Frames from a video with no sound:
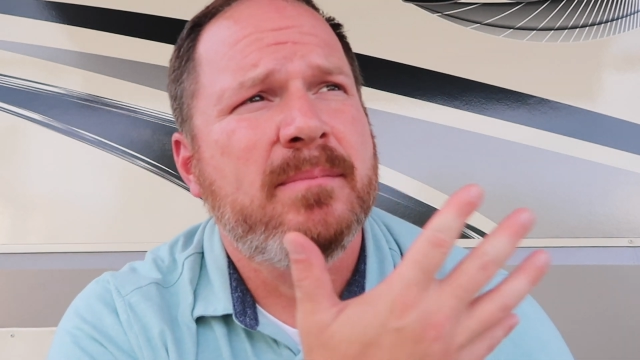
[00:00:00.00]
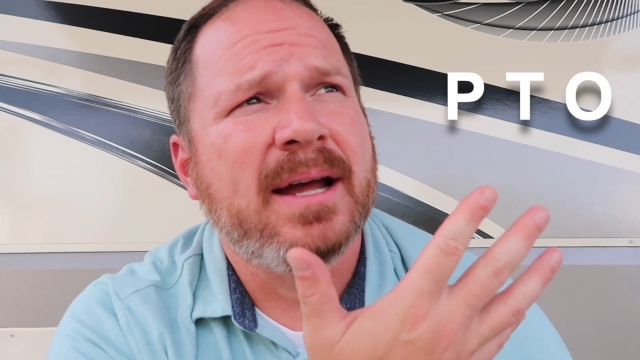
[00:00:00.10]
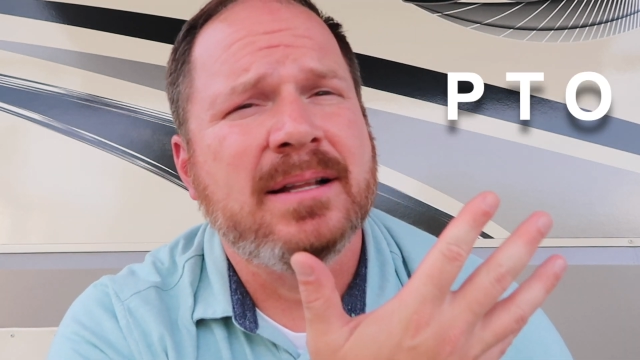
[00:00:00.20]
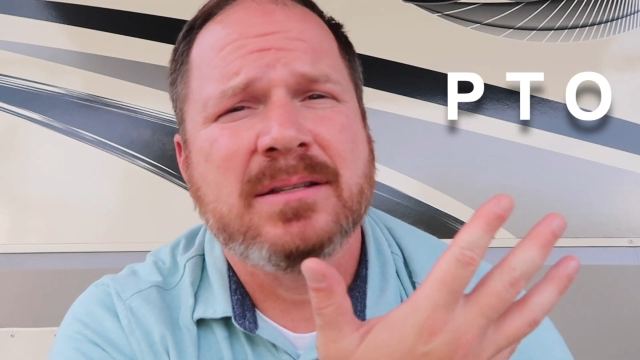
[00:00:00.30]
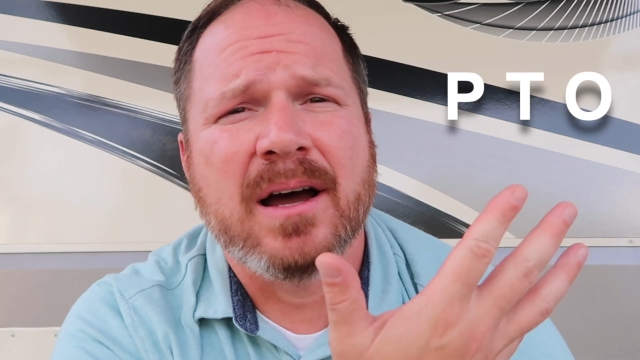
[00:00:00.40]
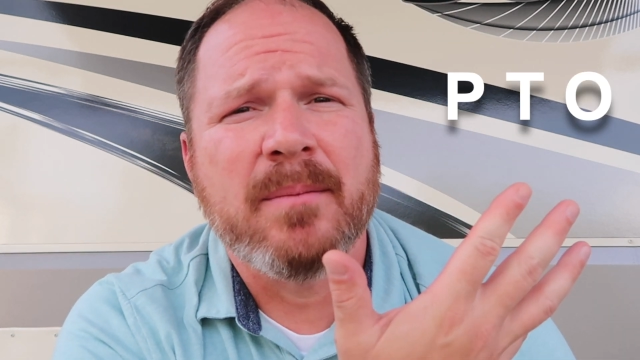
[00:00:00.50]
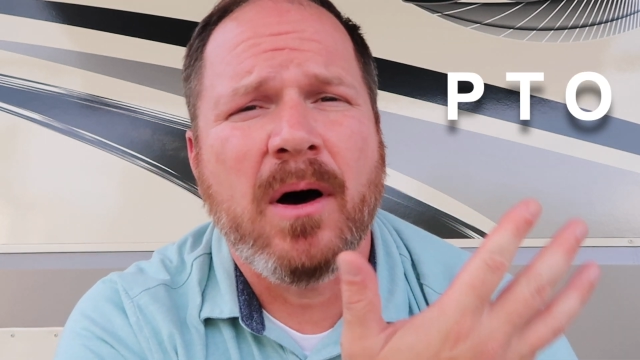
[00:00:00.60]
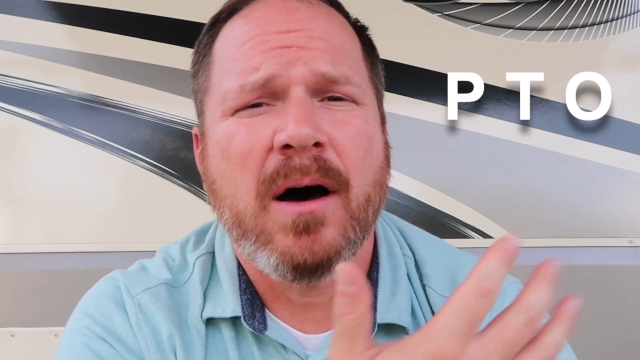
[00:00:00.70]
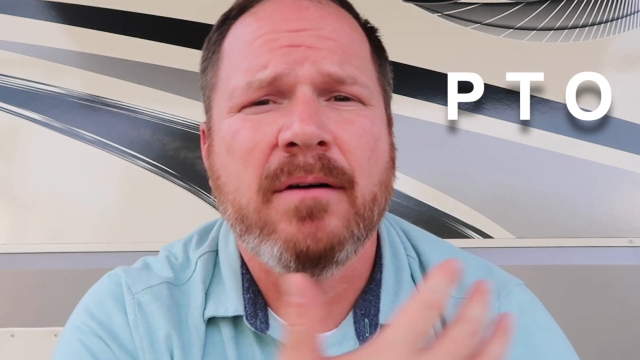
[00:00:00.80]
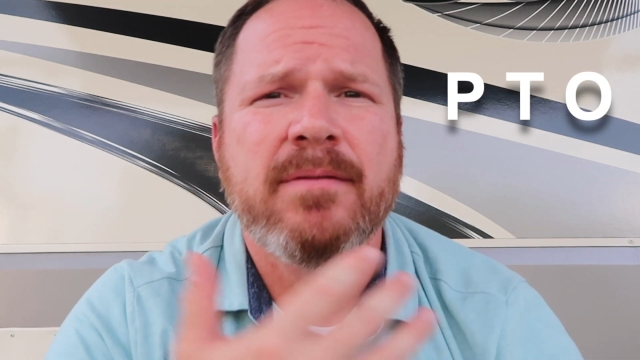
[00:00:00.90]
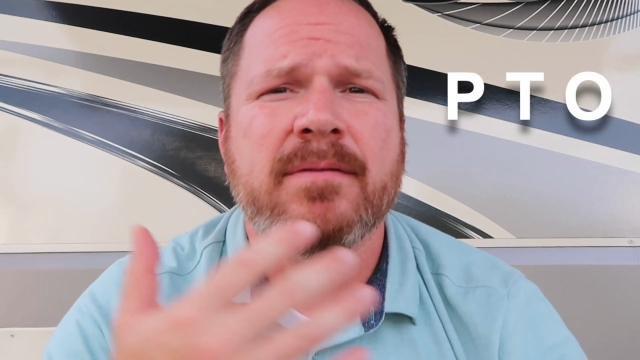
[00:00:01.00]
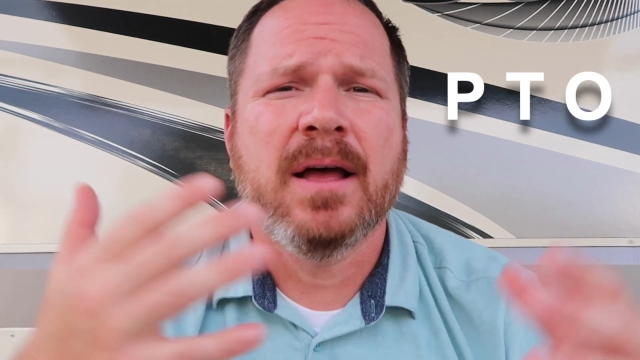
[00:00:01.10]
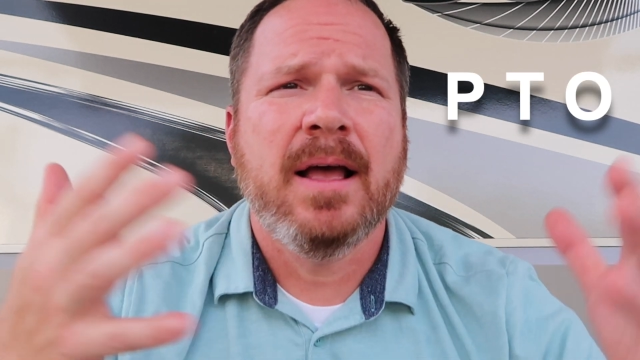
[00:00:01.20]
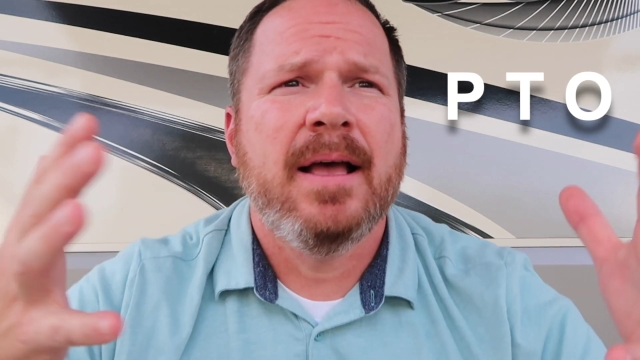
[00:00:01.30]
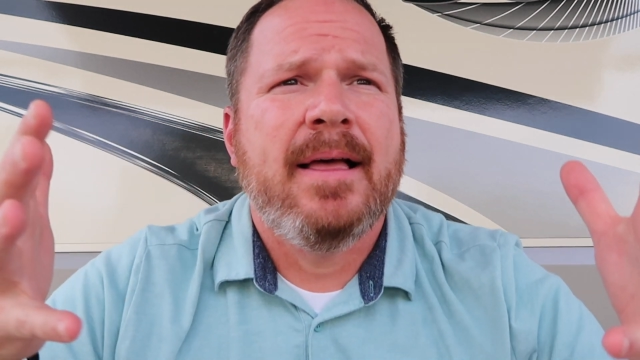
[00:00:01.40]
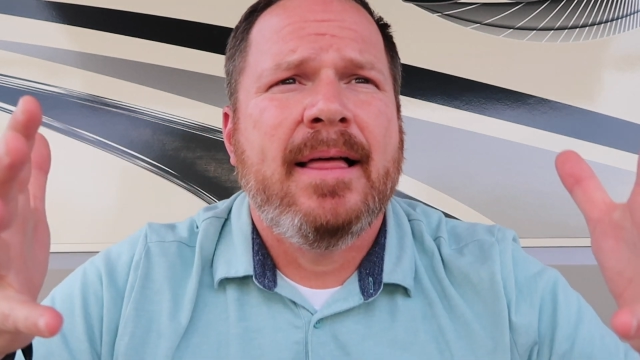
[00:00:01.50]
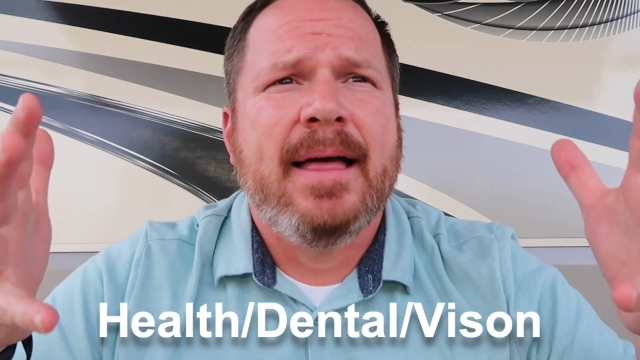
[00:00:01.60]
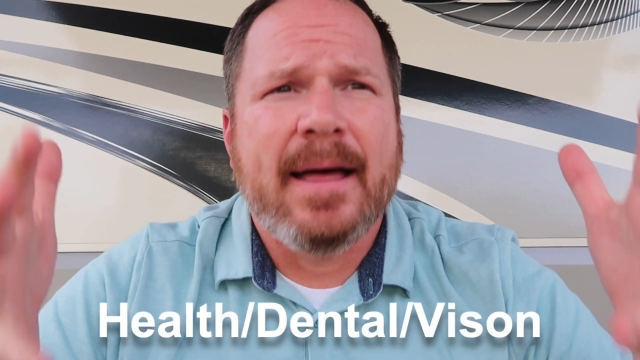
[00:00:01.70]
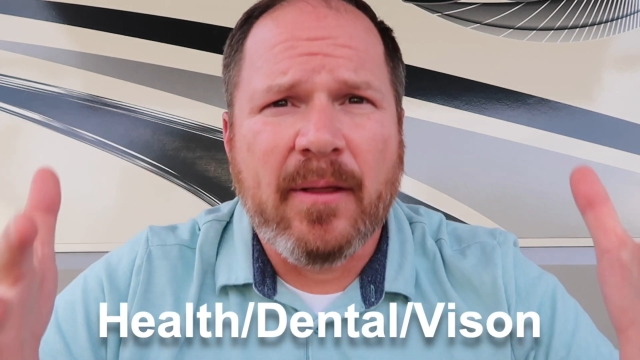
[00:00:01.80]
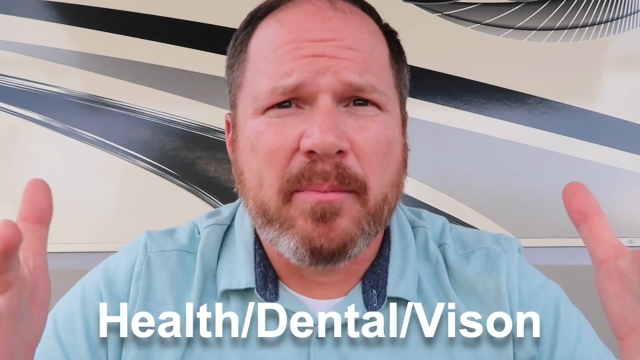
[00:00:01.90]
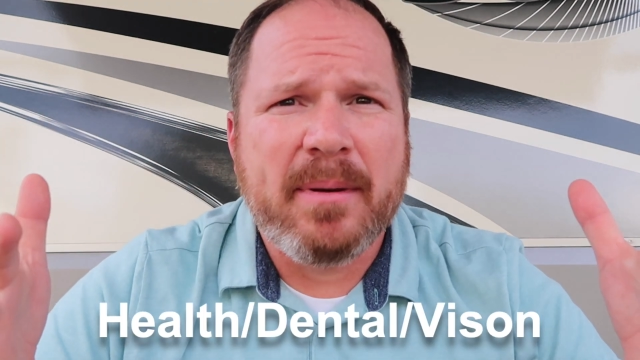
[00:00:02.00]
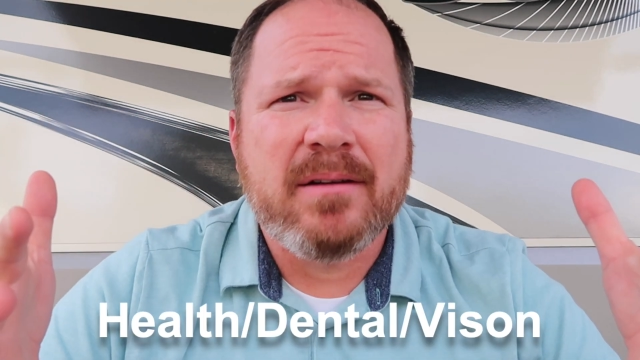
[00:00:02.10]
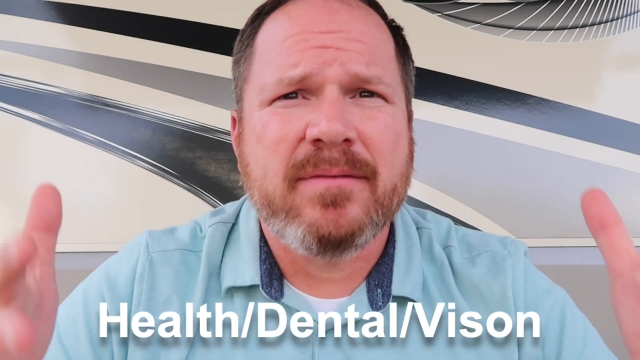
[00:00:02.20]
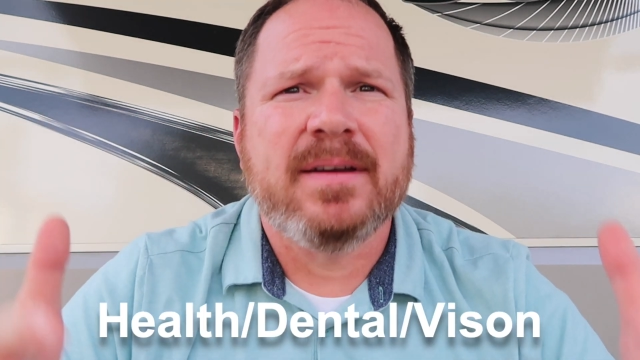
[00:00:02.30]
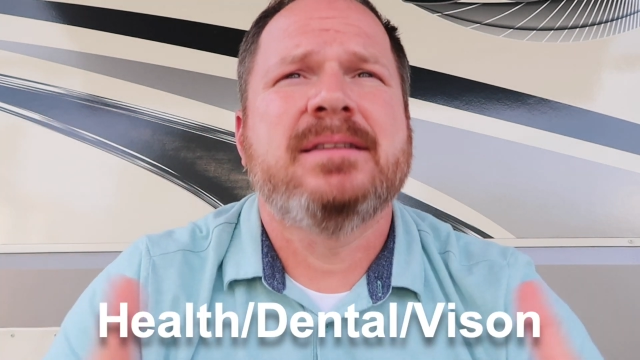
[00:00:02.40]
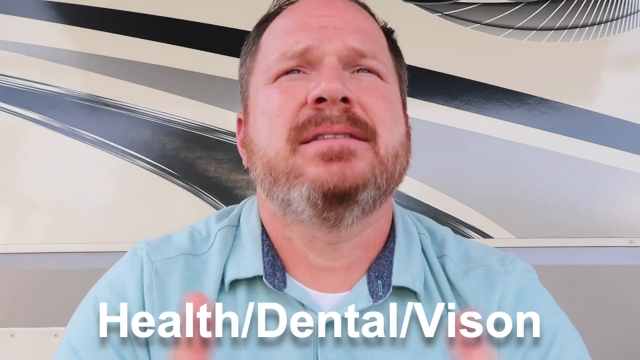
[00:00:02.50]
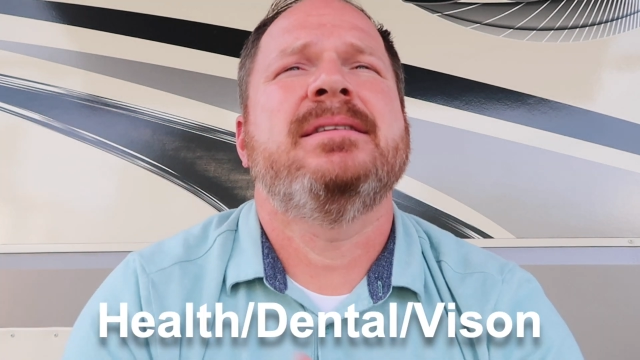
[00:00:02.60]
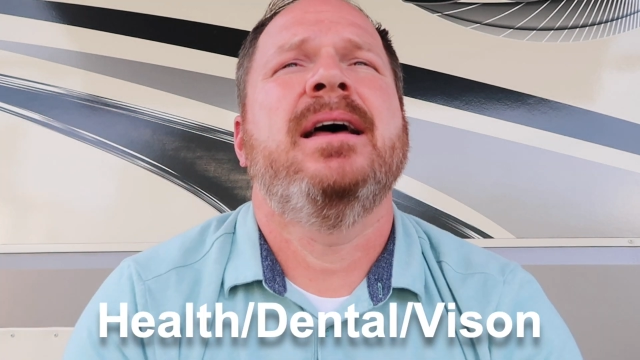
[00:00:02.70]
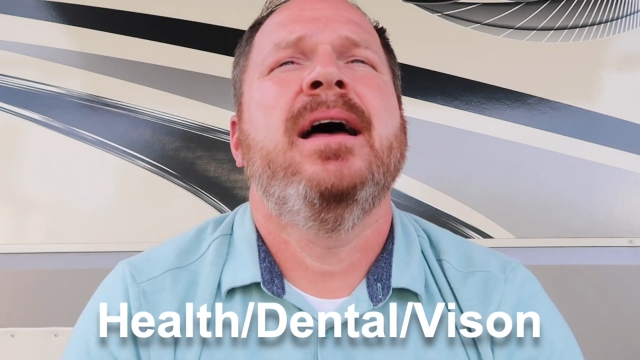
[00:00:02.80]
paid time off, health benefits.